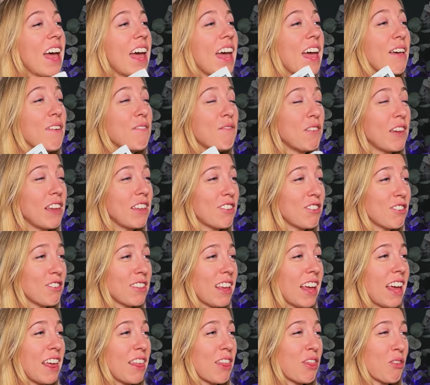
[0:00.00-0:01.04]
It features
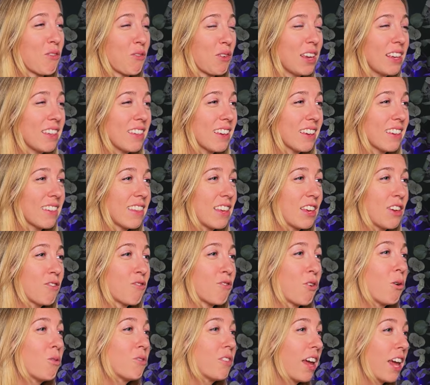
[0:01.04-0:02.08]
a three sixty
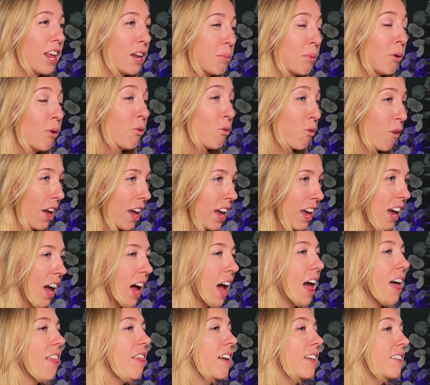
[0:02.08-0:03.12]
rotatable ring
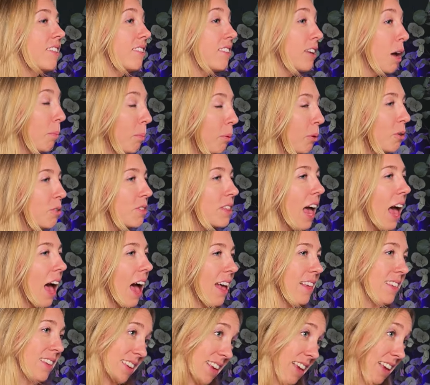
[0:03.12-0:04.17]
that doubles
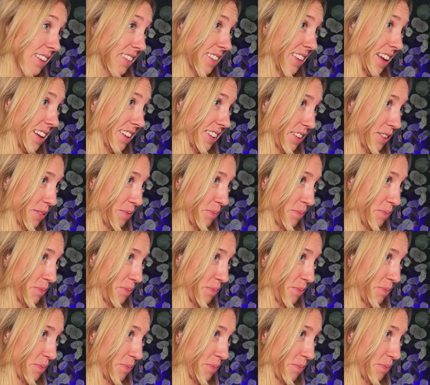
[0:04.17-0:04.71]
as a kickstand.